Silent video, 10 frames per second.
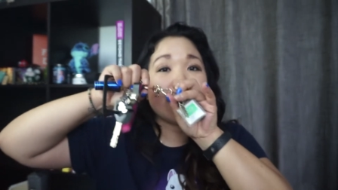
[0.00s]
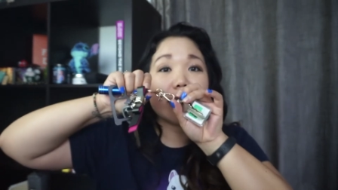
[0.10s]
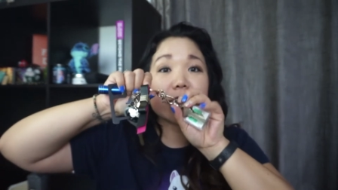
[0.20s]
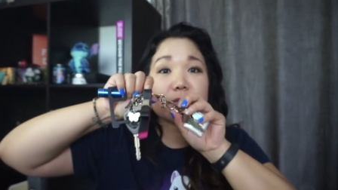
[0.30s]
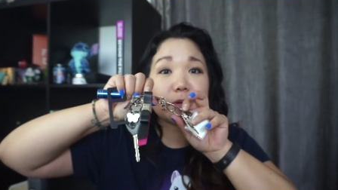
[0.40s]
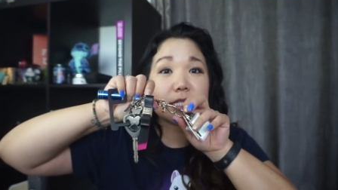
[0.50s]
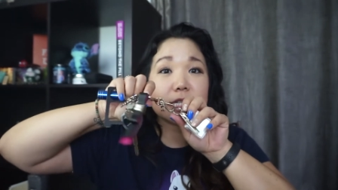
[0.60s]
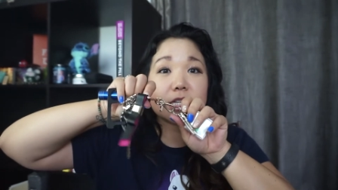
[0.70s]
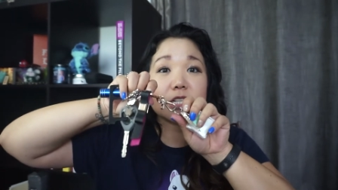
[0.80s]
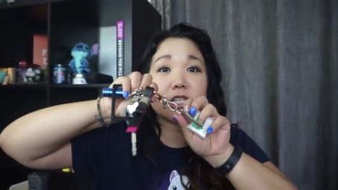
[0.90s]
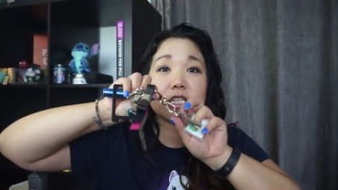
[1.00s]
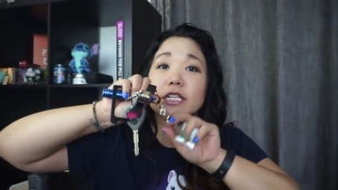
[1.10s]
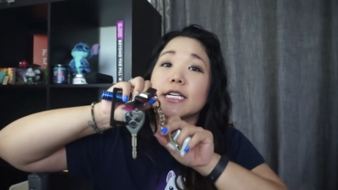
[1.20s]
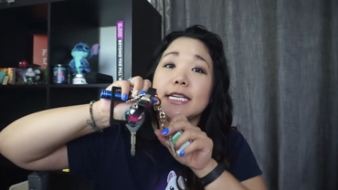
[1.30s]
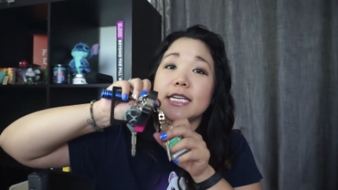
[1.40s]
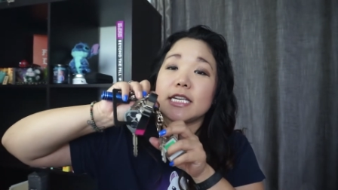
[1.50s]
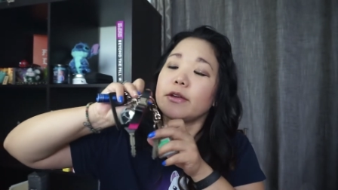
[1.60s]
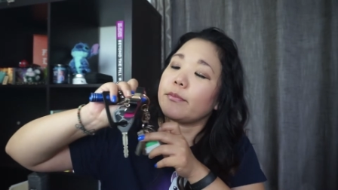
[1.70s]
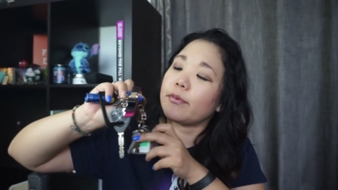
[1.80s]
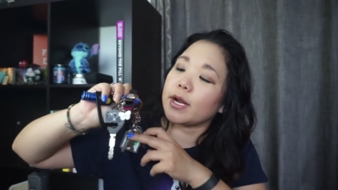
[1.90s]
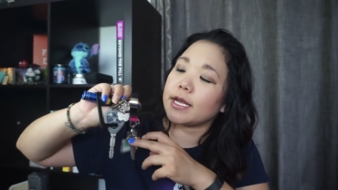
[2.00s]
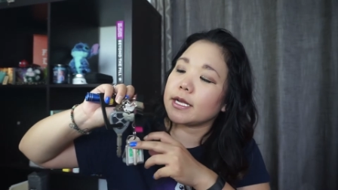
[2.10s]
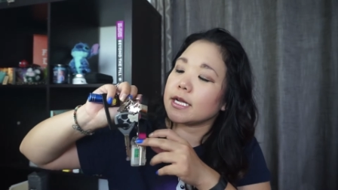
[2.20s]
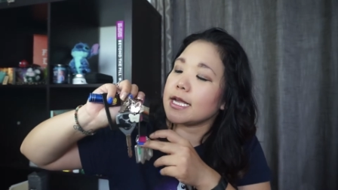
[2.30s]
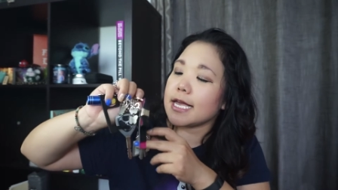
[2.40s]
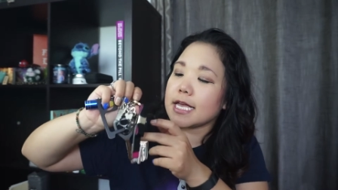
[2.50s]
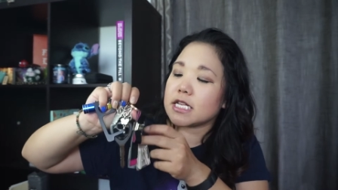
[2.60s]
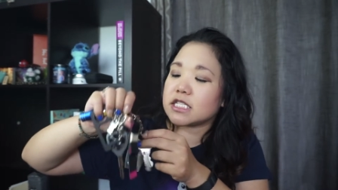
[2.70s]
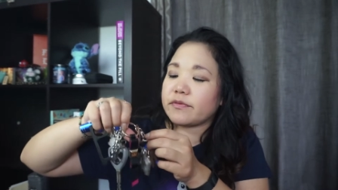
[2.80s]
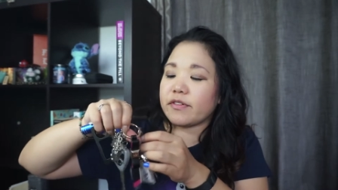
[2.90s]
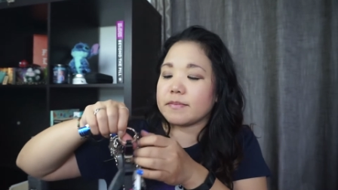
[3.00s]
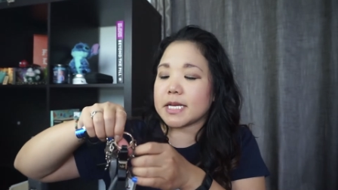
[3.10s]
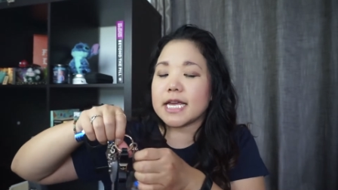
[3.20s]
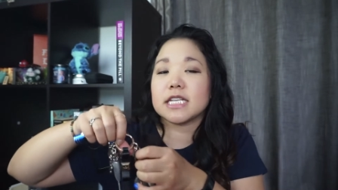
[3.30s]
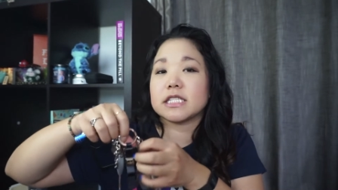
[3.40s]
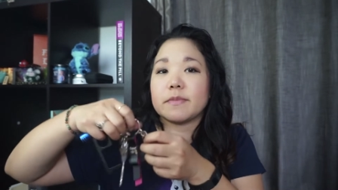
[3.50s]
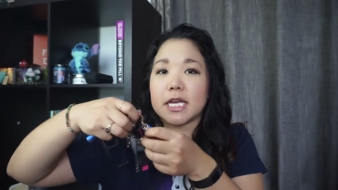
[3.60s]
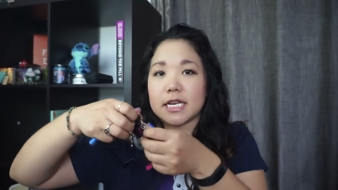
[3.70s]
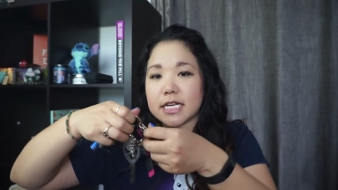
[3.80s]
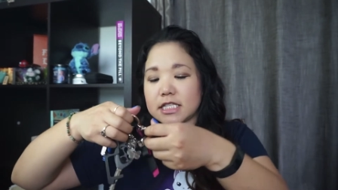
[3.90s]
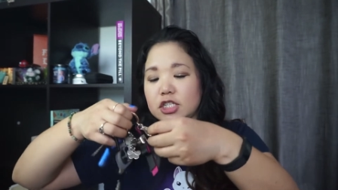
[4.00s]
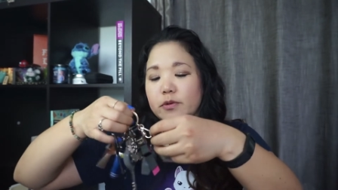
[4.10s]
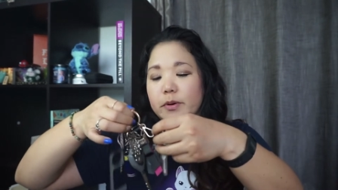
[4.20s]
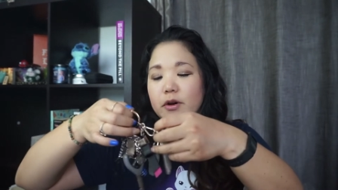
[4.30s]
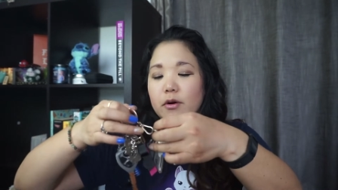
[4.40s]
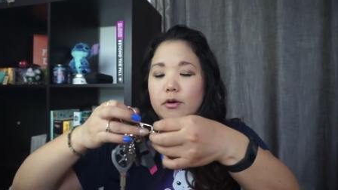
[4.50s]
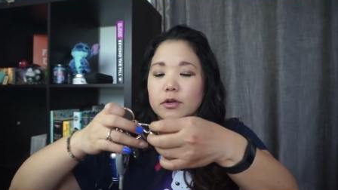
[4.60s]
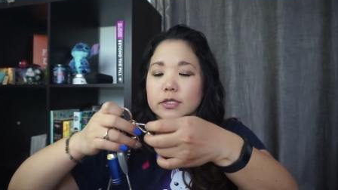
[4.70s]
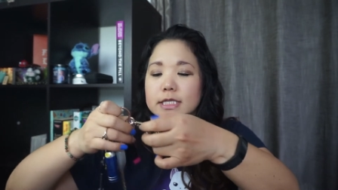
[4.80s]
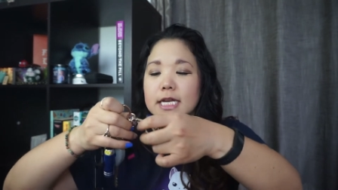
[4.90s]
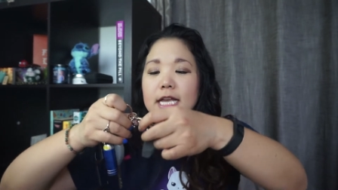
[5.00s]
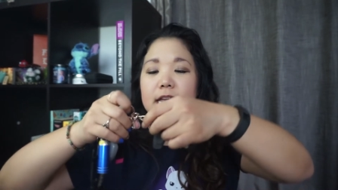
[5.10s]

This particular key ring is from Kate Spade. It's super old.